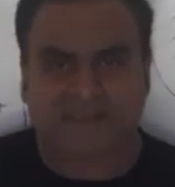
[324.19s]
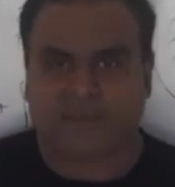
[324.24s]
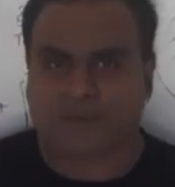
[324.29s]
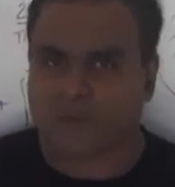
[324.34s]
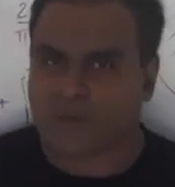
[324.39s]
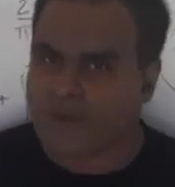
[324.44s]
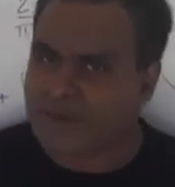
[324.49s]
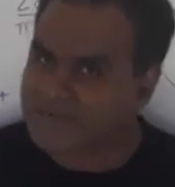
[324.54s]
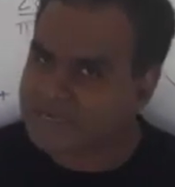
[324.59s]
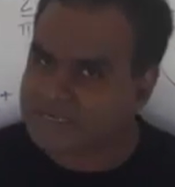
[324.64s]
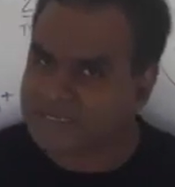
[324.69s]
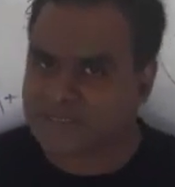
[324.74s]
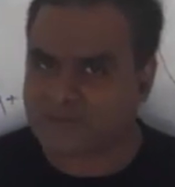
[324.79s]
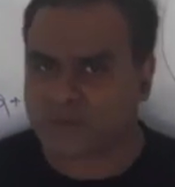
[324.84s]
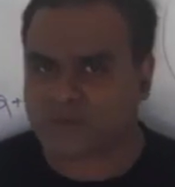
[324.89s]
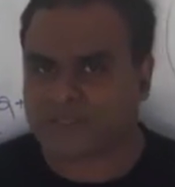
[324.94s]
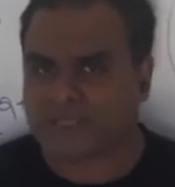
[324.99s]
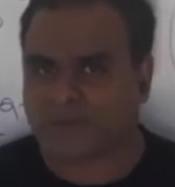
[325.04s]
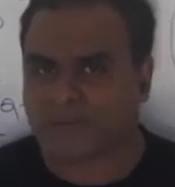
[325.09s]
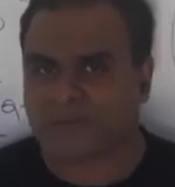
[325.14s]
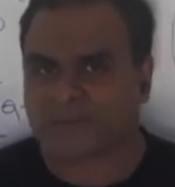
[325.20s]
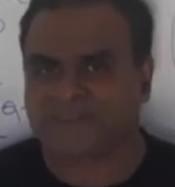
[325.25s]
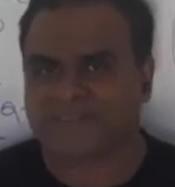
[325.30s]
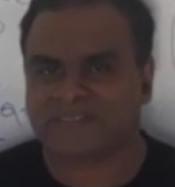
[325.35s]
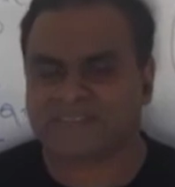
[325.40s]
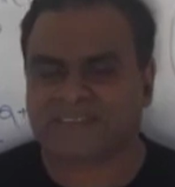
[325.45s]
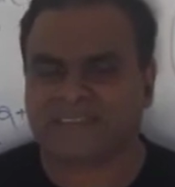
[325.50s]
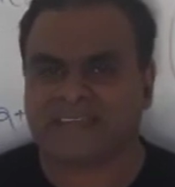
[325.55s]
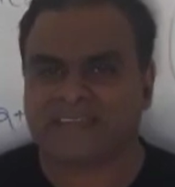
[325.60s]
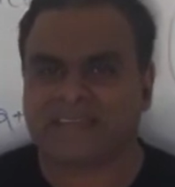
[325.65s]
You understood the
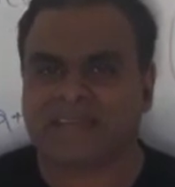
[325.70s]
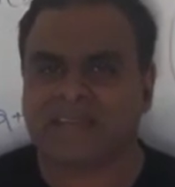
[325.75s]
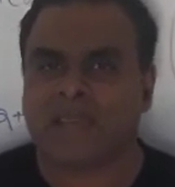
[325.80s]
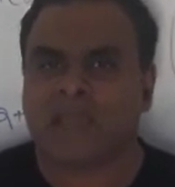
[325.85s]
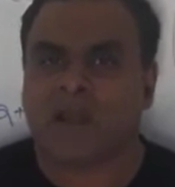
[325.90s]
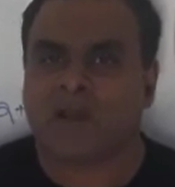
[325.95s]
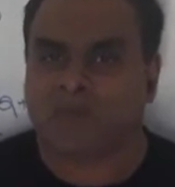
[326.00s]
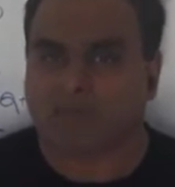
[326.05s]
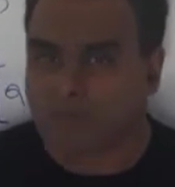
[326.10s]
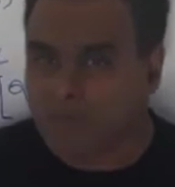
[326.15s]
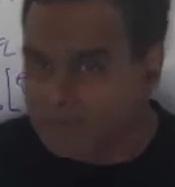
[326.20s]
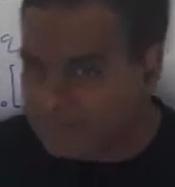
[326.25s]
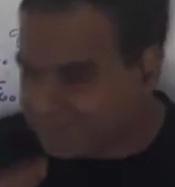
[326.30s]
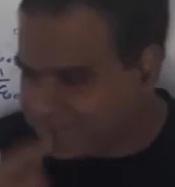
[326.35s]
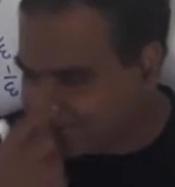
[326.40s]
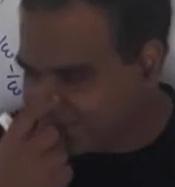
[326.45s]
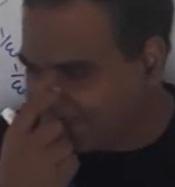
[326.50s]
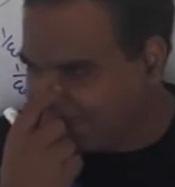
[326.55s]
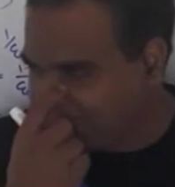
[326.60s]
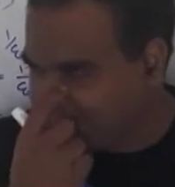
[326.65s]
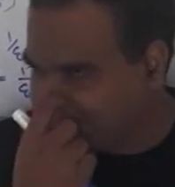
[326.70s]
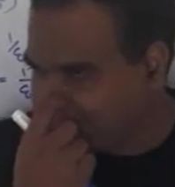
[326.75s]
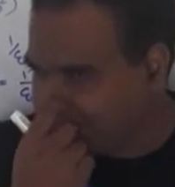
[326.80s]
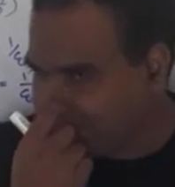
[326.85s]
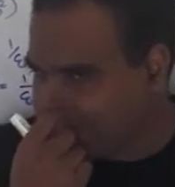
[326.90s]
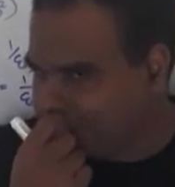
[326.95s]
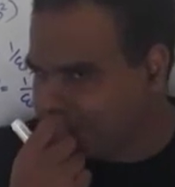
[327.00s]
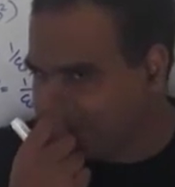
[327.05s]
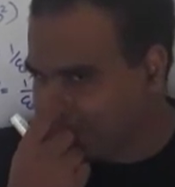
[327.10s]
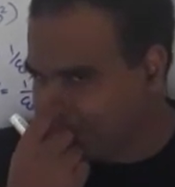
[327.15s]
question? Once
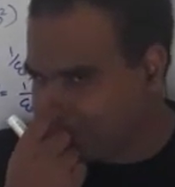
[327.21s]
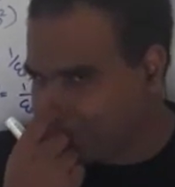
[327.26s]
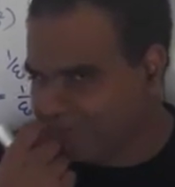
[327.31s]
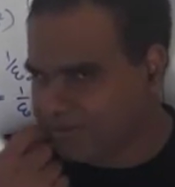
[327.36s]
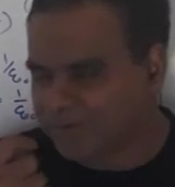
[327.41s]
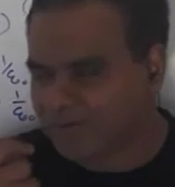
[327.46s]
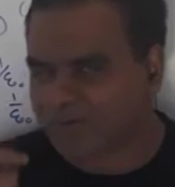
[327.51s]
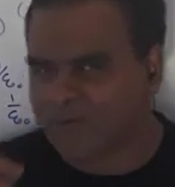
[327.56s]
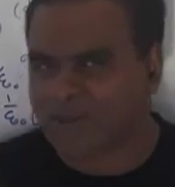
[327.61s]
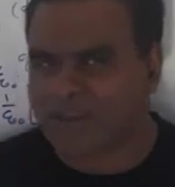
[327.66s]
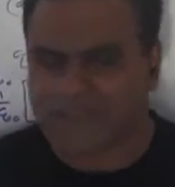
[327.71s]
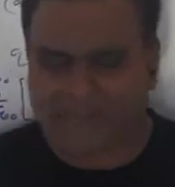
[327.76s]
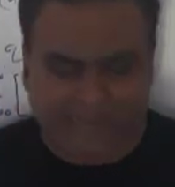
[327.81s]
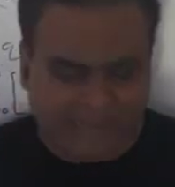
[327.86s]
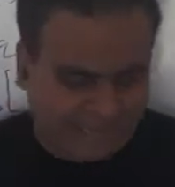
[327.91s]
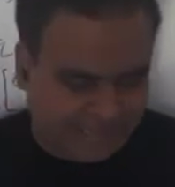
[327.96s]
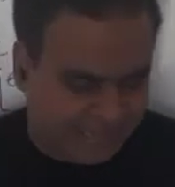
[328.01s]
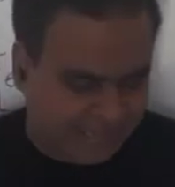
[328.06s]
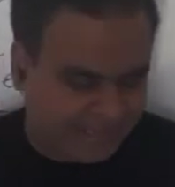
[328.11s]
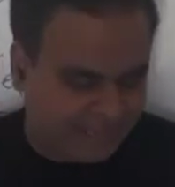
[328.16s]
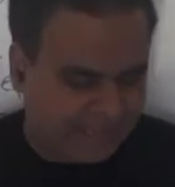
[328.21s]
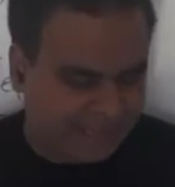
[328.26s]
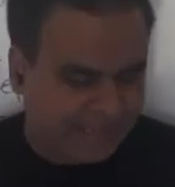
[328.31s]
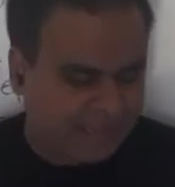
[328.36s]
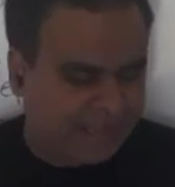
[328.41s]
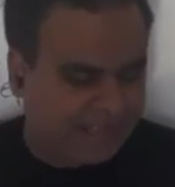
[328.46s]
again, I will read it.